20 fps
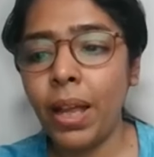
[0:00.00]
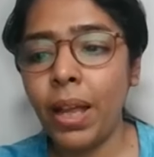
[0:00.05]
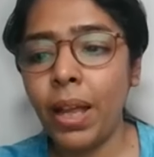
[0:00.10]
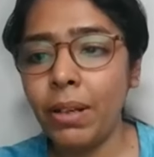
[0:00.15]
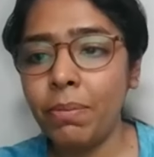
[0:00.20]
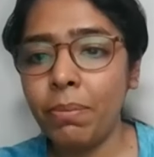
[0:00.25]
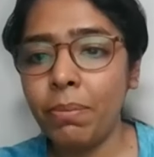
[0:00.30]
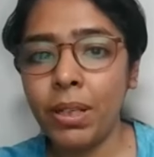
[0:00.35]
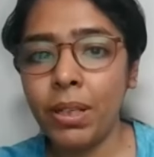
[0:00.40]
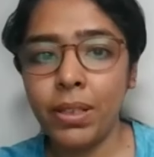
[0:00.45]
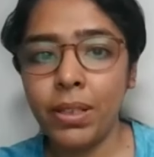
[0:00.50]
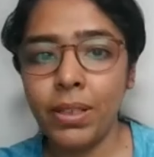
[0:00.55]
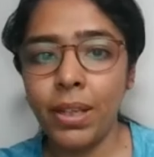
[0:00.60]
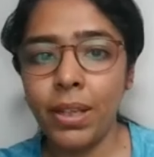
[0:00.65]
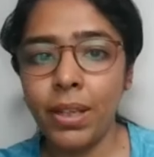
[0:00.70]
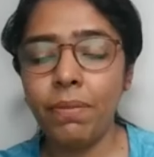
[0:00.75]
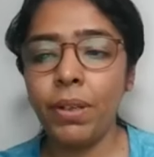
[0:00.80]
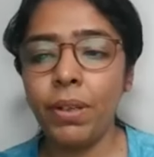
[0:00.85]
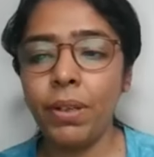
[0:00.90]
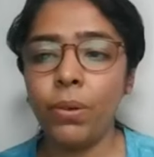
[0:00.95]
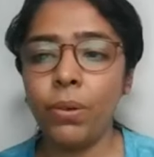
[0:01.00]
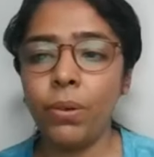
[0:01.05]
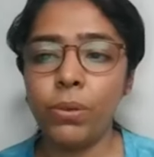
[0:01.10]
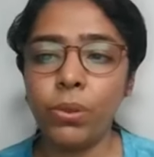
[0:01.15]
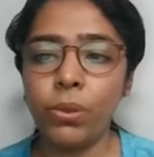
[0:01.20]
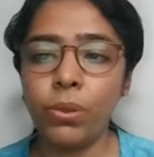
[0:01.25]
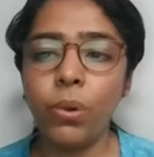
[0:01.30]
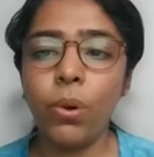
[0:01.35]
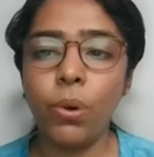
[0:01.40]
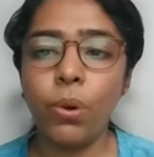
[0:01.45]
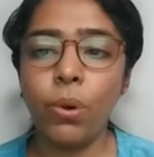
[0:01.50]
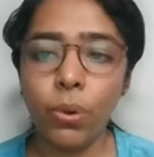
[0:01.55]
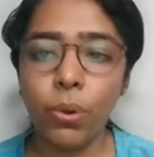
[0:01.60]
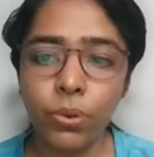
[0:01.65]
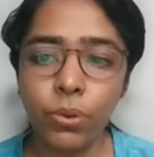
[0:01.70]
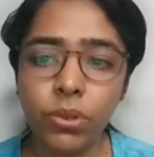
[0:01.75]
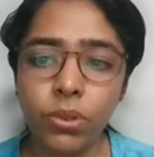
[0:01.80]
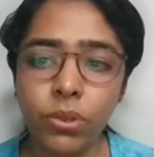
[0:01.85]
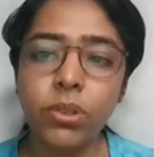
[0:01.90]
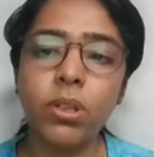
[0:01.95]
That means that we also
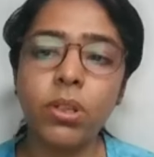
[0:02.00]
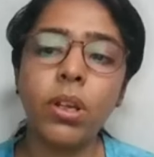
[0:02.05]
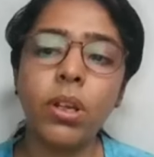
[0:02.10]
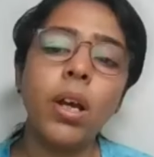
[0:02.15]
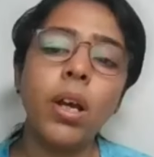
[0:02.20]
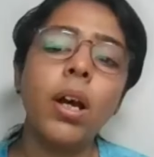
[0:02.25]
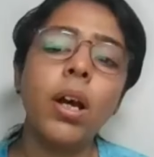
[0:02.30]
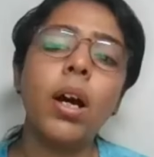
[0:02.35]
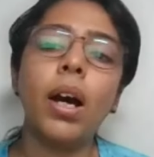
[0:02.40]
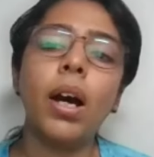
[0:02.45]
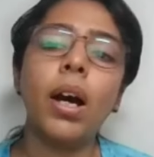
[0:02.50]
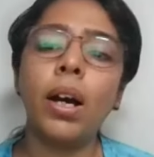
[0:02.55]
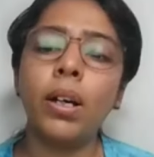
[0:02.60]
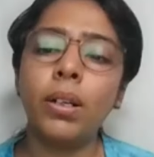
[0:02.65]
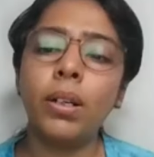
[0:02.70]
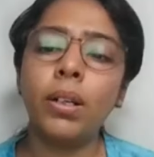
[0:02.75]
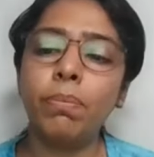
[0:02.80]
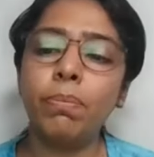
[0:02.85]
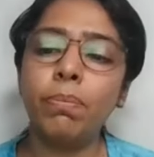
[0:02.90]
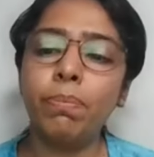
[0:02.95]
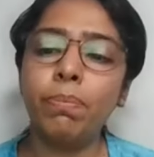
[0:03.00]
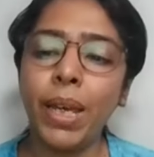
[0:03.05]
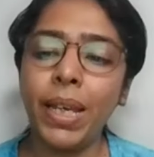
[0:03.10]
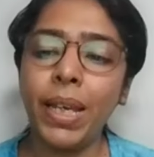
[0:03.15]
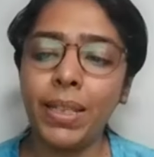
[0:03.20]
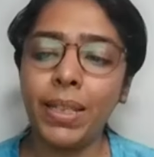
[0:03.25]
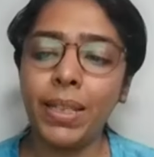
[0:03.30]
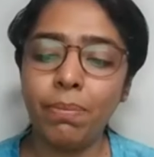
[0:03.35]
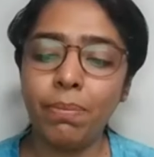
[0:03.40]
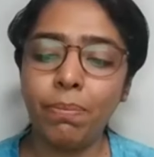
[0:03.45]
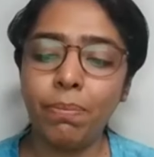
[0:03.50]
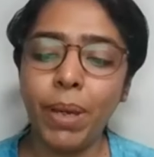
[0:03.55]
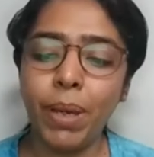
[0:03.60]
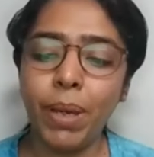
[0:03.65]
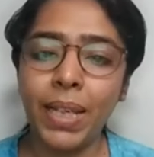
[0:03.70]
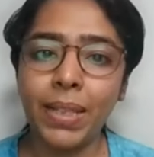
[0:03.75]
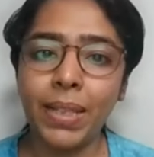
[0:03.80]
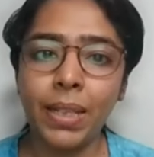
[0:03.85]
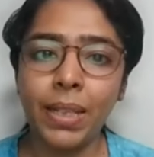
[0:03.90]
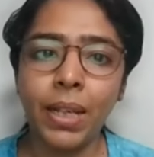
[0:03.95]
host a
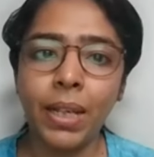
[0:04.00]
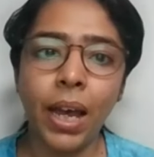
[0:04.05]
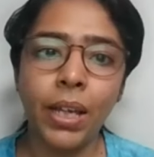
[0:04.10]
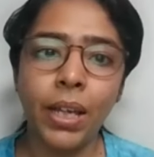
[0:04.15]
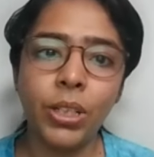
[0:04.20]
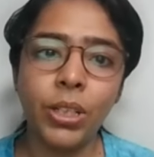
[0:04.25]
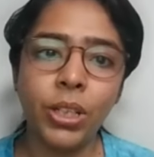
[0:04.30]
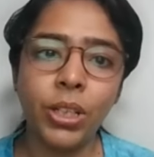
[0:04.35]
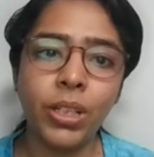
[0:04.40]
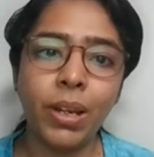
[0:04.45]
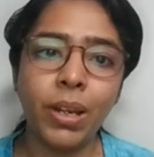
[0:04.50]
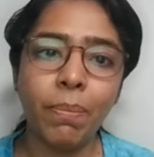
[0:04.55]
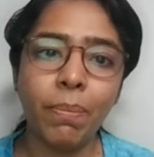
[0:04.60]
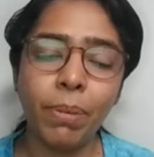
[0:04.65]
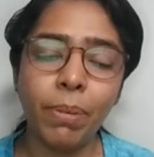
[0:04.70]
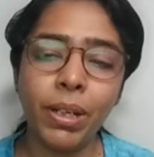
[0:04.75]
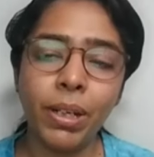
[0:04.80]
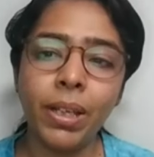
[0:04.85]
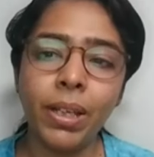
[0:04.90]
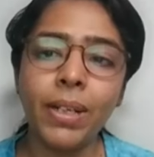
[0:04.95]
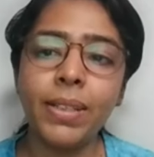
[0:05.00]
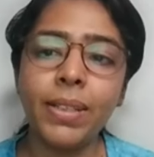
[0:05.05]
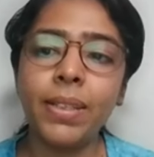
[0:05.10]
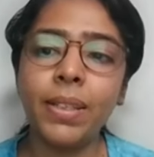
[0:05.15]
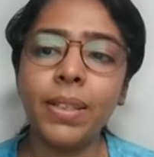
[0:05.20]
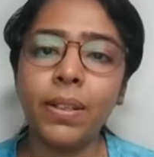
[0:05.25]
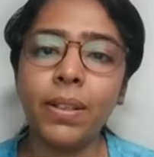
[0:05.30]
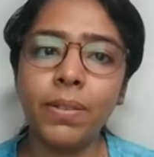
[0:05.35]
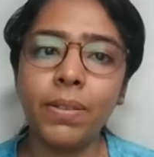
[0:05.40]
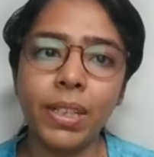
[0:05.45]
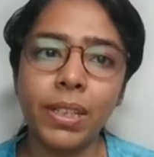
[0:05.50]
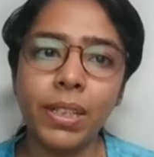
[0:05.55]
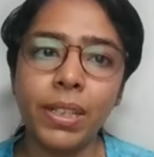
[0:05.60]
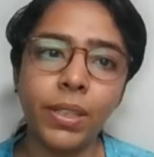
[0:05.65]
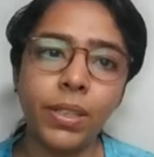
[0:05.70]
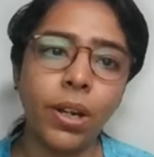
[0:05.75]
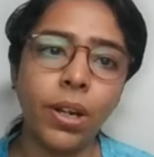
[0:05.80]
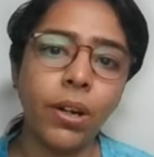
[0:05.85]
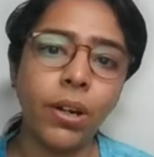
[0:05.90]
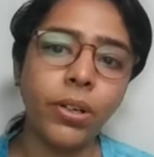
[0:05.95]
basic IG template that serves as
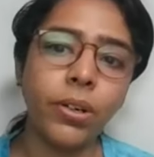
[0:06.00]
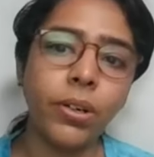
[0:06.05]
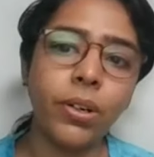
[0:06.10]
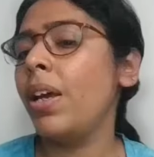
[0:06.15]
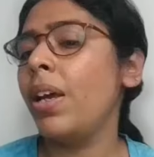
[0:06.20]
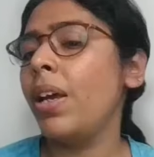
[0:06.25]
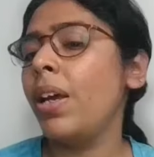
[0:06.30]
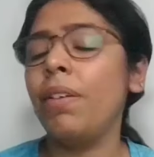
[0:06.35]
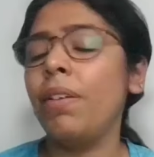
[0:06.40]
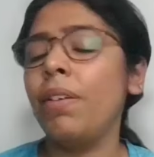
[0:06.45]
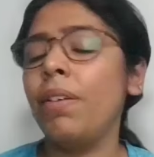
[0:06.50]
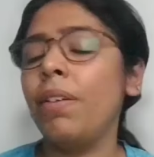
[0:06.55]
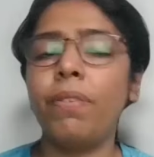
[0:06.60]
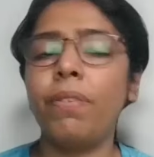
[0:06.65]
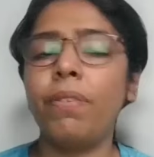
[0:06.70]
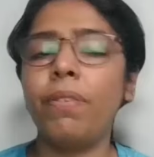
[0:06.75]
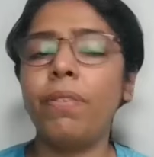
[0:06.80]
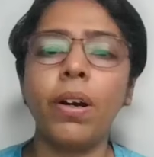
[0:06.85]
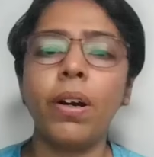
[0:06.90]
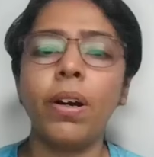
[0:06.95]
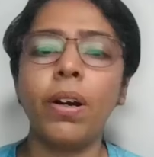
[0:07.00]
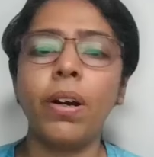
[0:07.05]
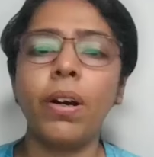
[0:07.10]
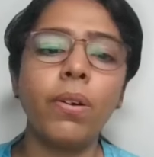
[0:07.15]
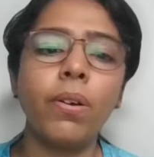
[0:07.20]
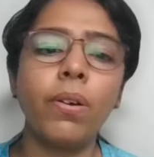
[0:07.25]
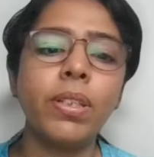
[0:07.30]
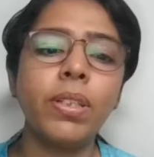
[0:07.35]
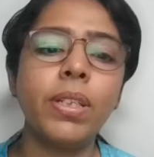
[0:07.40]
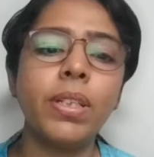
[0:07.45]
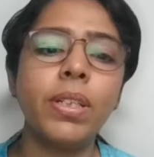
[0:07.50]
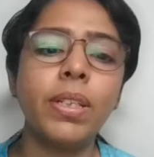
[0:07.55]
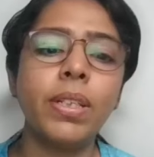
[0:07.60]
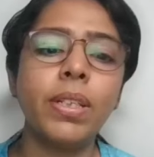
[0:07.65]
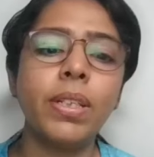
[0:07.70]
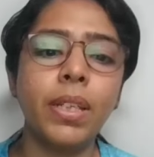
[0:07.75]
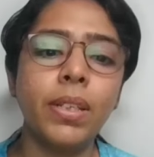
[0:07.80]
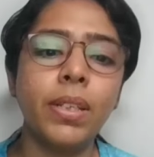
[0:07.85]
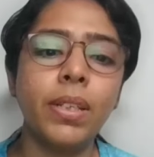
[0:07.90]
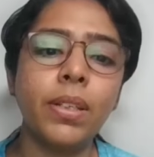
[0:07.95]
a starter kit, where if
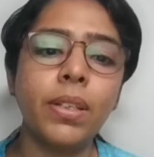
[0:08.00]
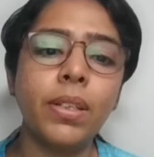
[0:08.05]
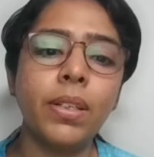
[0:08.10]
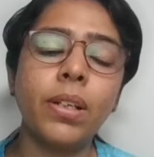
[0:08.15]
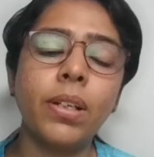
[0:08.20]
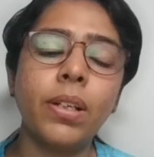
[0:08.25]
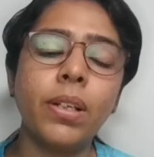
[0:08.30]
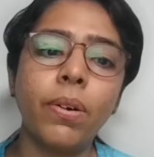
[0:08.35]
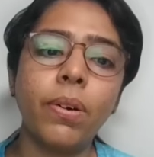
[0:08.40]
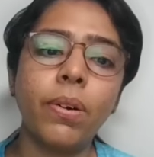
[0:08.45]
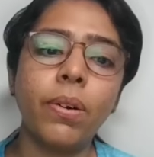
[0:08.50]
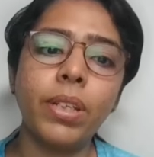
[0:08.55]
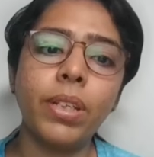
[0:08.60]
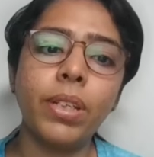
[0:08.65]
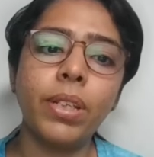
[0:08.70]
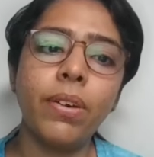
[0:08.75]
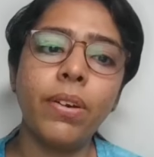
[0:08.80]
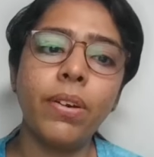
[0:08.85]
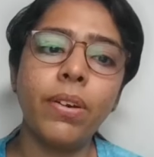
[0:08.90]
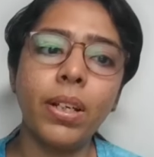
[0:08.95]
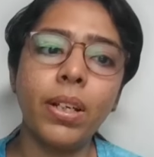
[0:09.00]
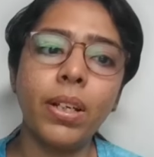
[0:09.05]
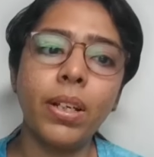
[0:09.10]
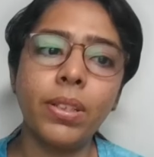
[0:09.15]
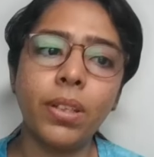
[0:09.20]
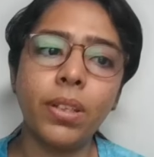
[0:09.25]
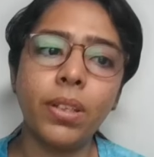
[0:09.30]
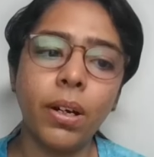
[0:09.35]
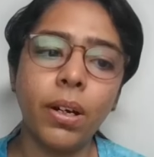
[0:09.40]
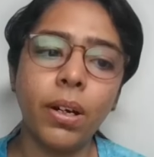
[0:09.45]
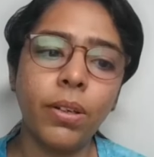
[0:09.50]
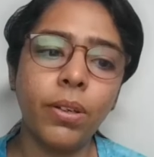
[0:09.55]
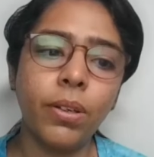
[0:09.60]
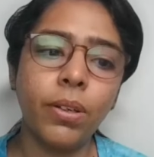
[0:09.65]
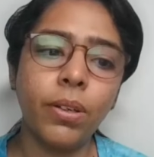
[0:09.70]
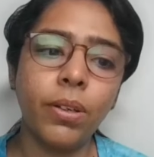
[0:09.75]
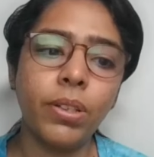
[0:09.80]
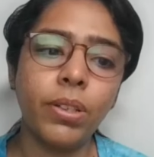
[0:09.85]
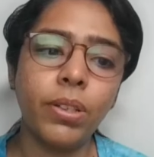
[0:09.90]
across diseases, across areas,